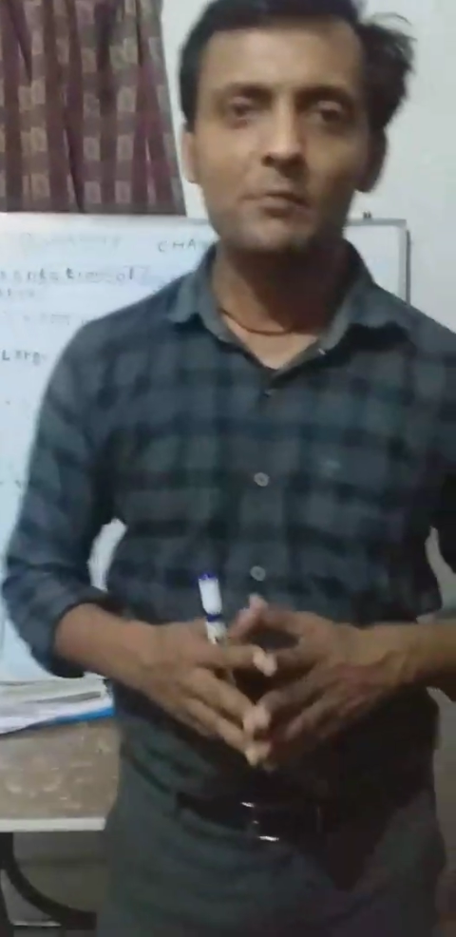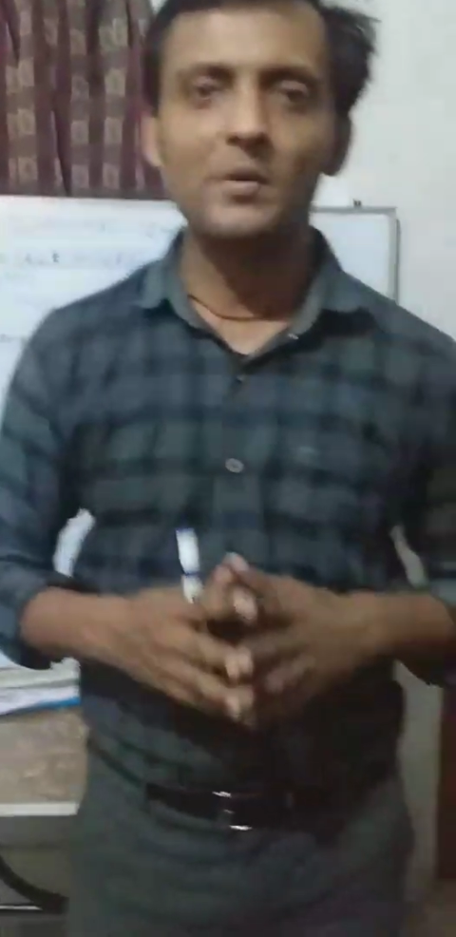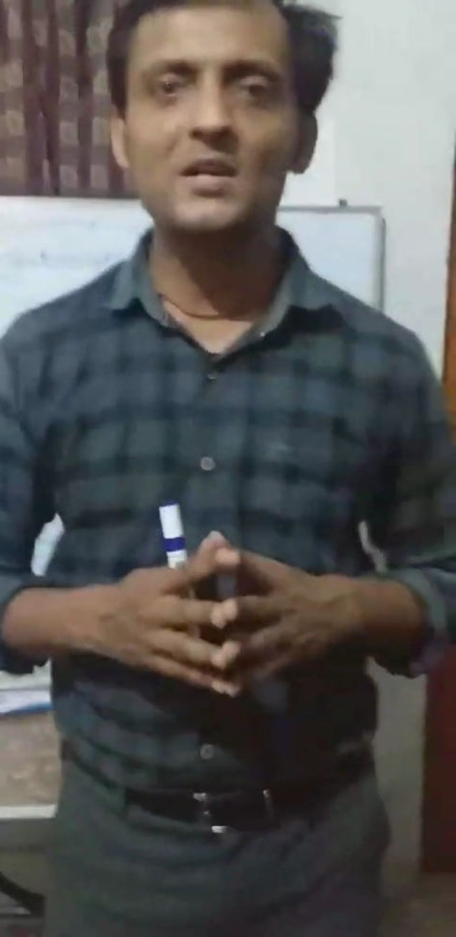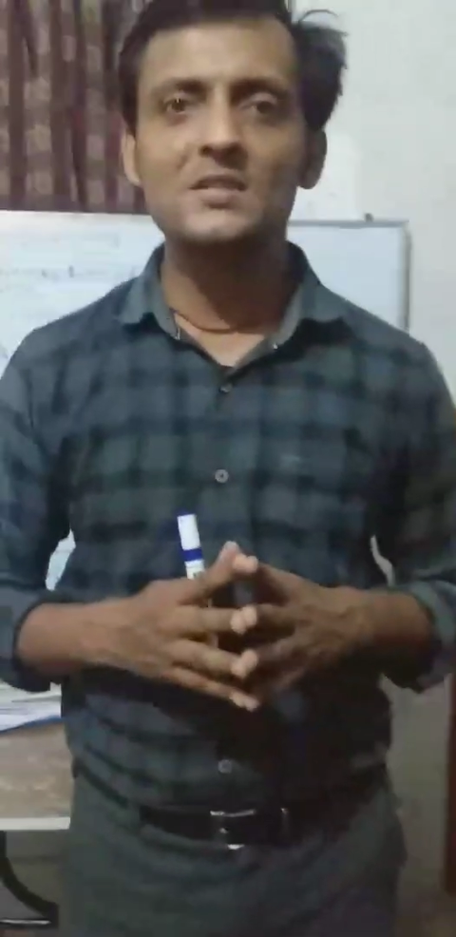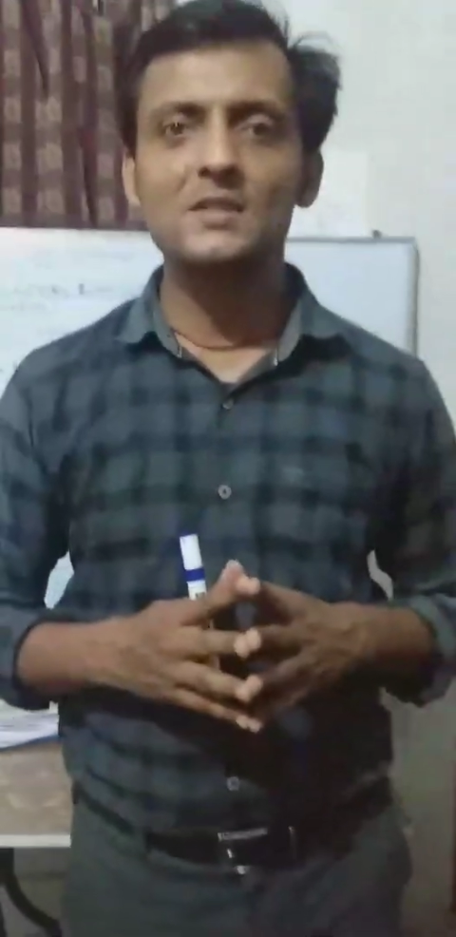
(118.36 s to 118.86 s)

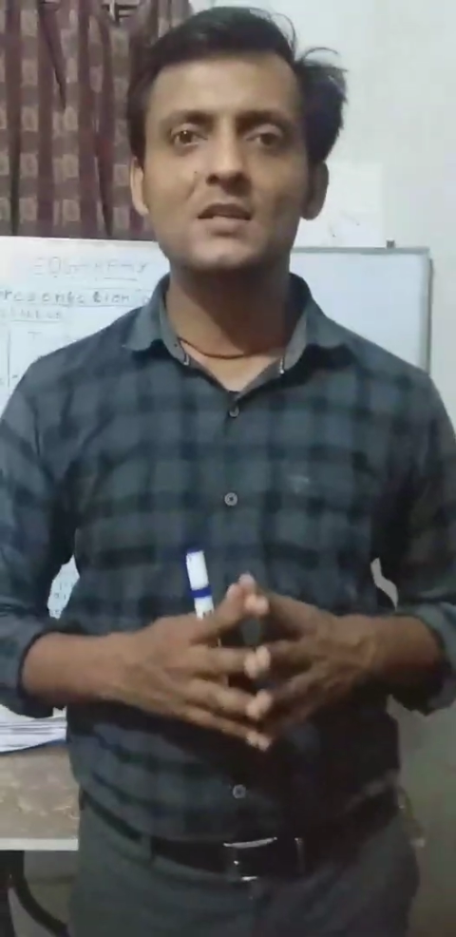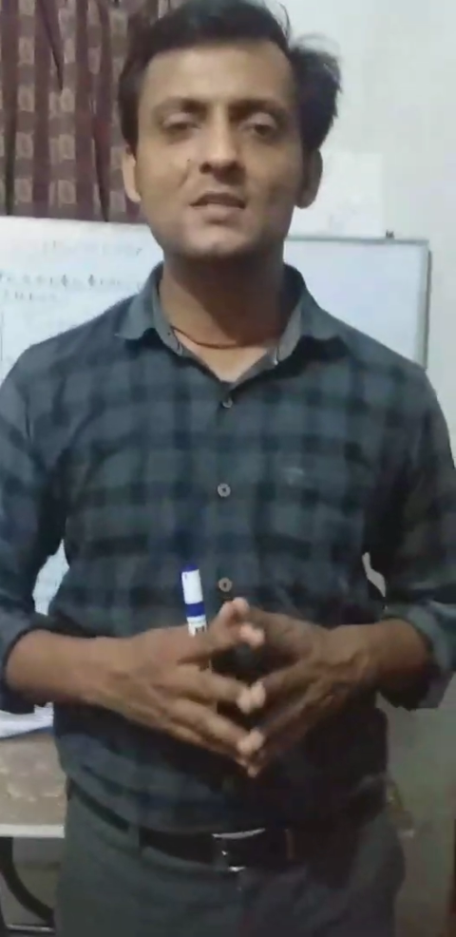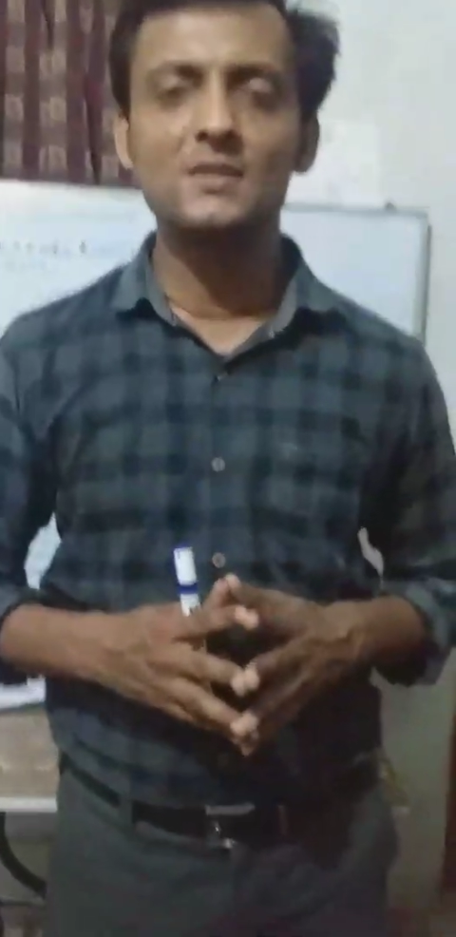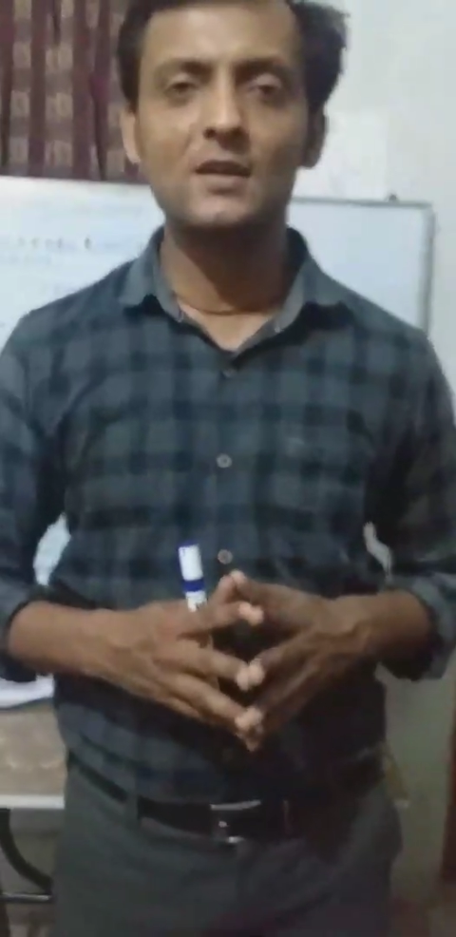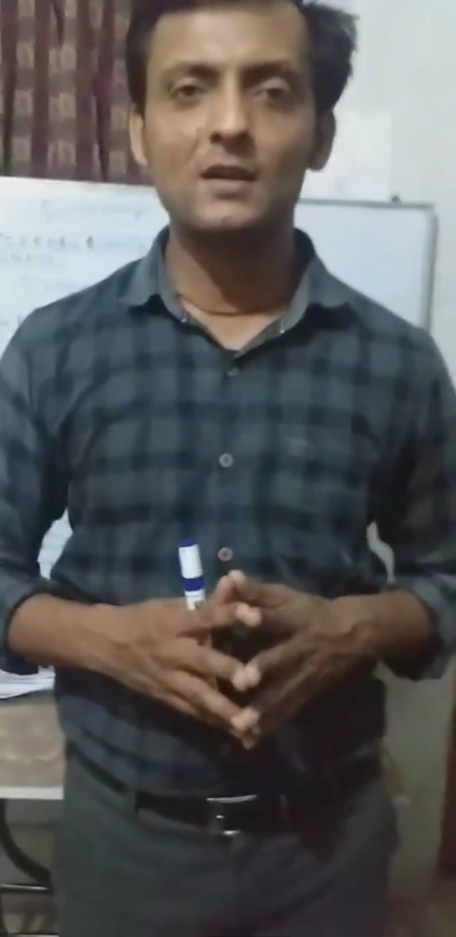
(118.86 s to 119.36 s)
but
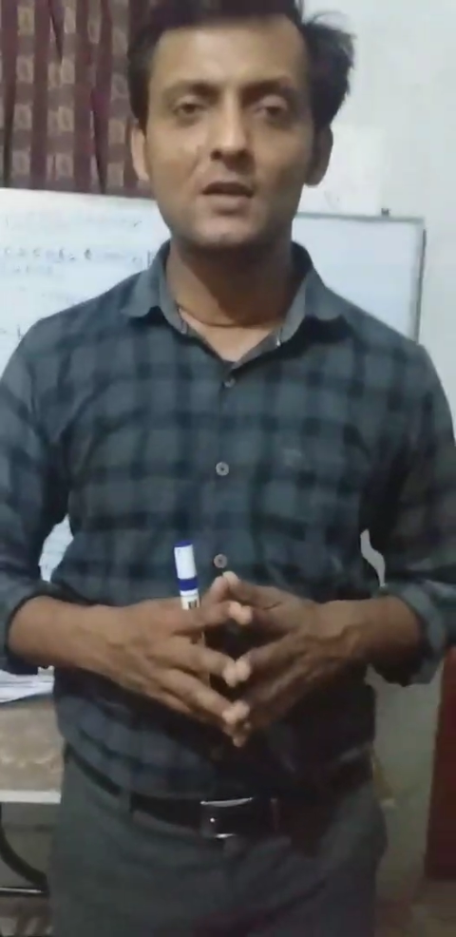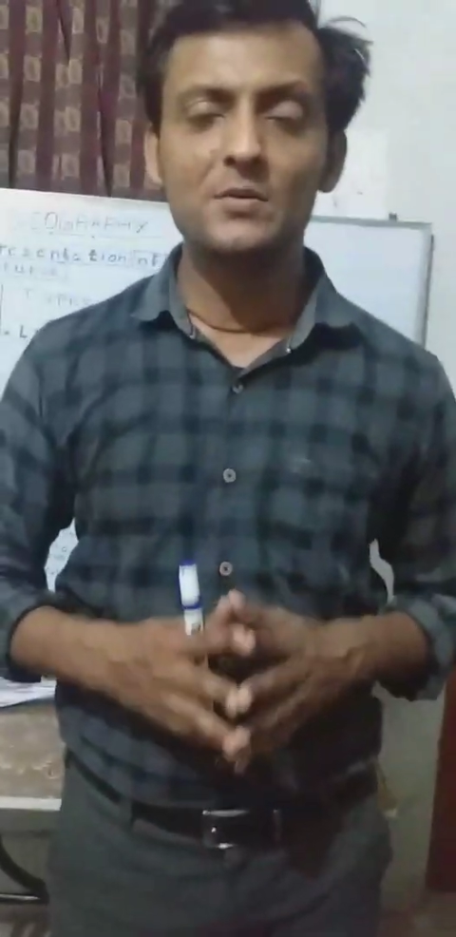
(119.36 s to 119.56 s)
it's a